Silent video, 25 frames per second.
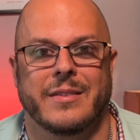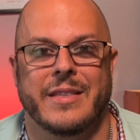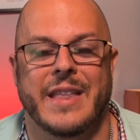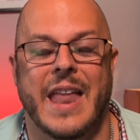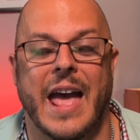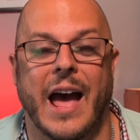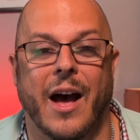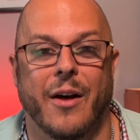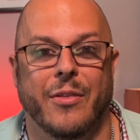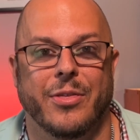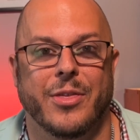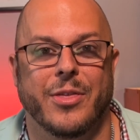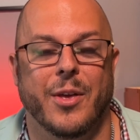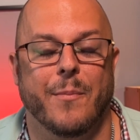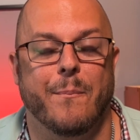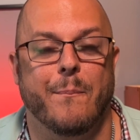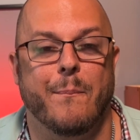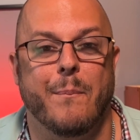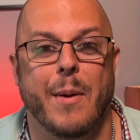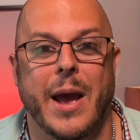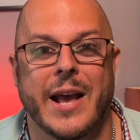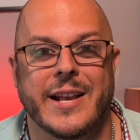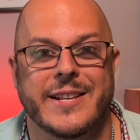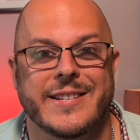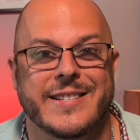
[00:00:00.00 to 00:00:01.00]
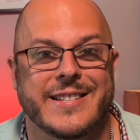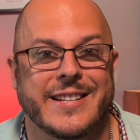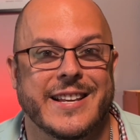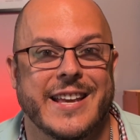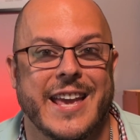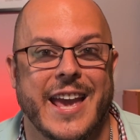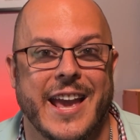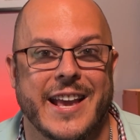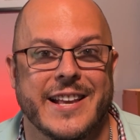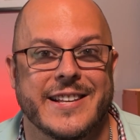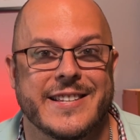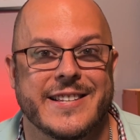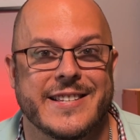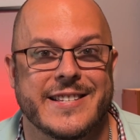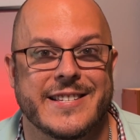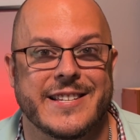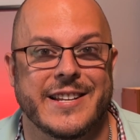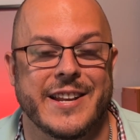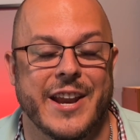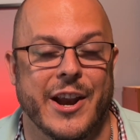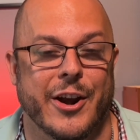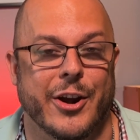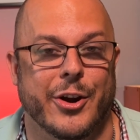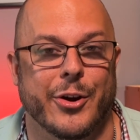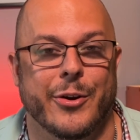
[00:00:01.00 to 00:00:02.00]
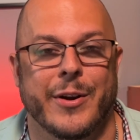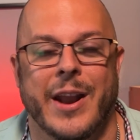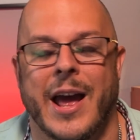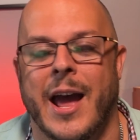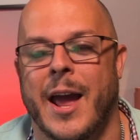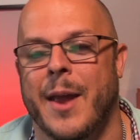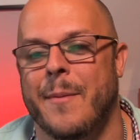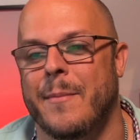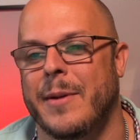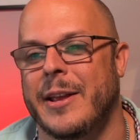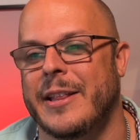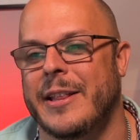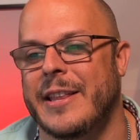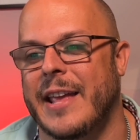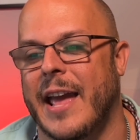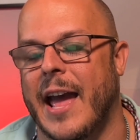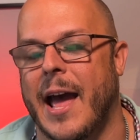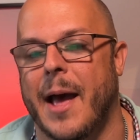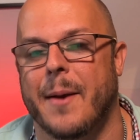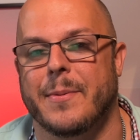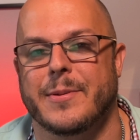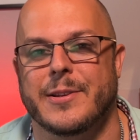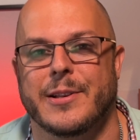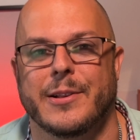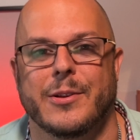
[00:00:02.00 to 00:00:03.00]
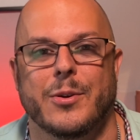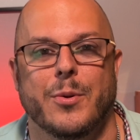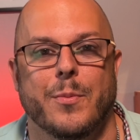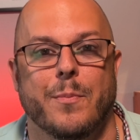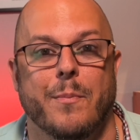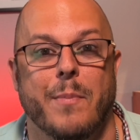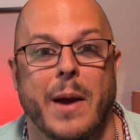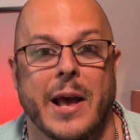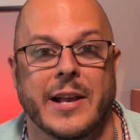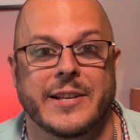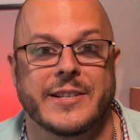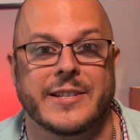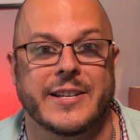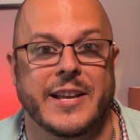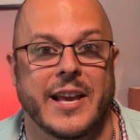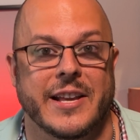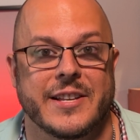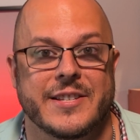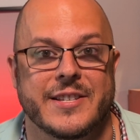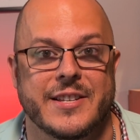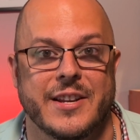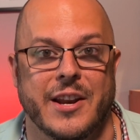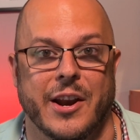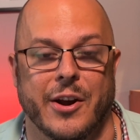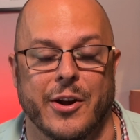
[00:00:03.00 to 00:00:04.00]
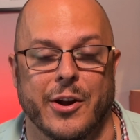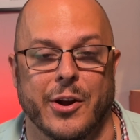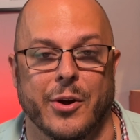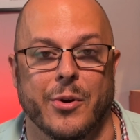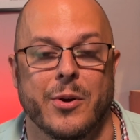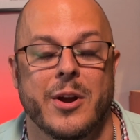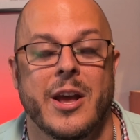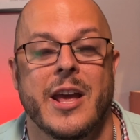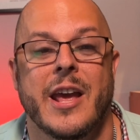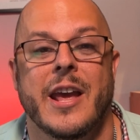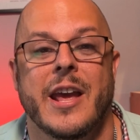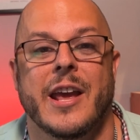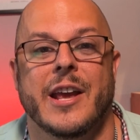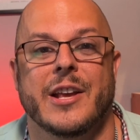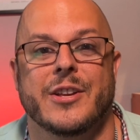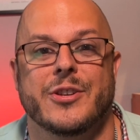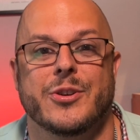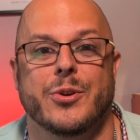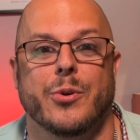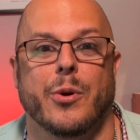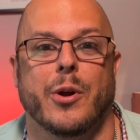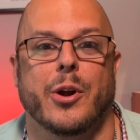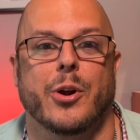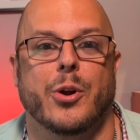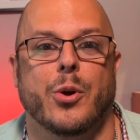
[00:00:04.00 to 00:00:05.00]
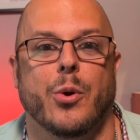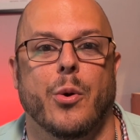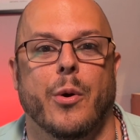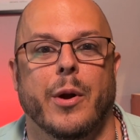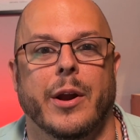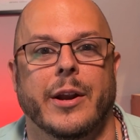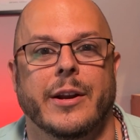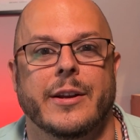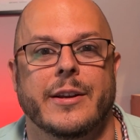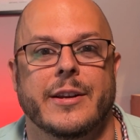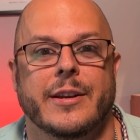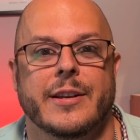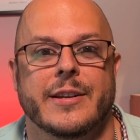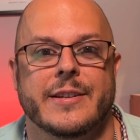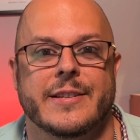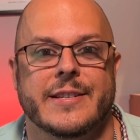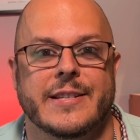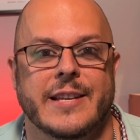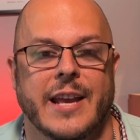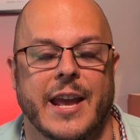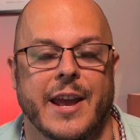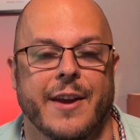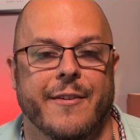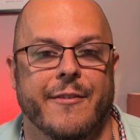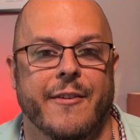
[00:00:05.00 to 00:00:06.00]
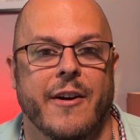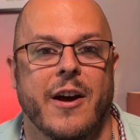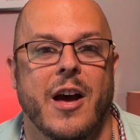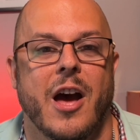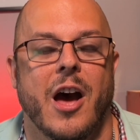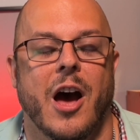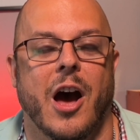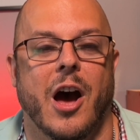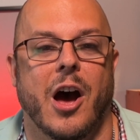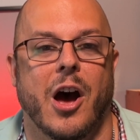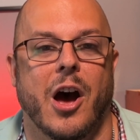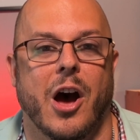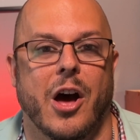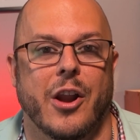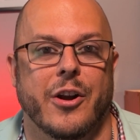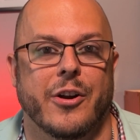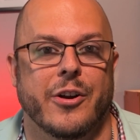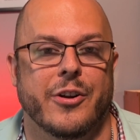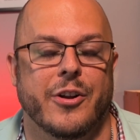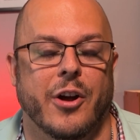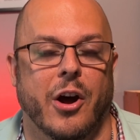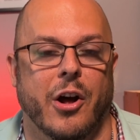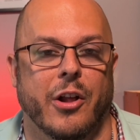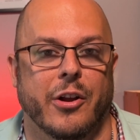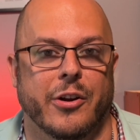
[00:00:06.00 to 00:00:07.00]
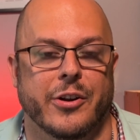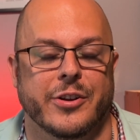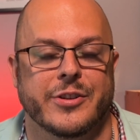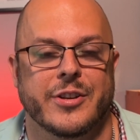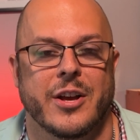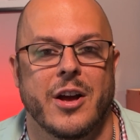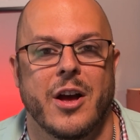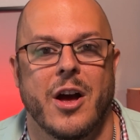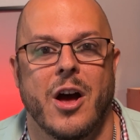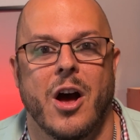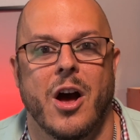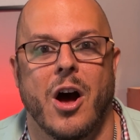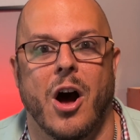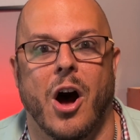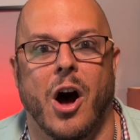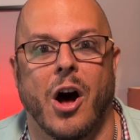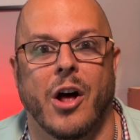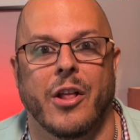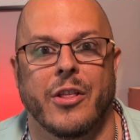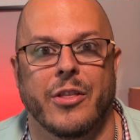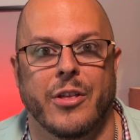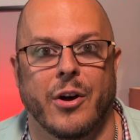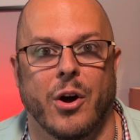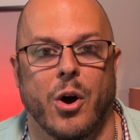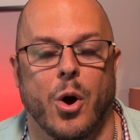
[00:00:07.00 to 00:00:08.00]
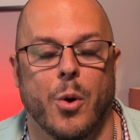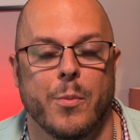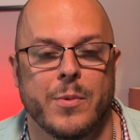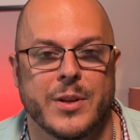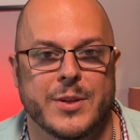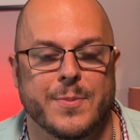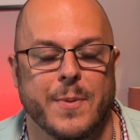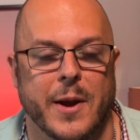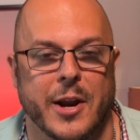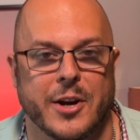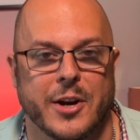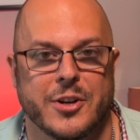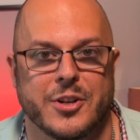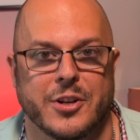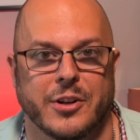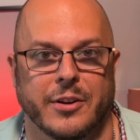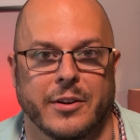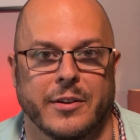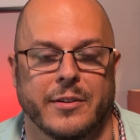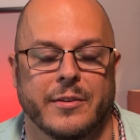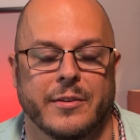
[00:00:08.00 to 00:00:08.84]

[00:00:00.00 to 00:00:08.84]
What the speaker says: Now, the best case scenario, and I mean the absolute best case scenario, is you are going to save $100 on the home inspection.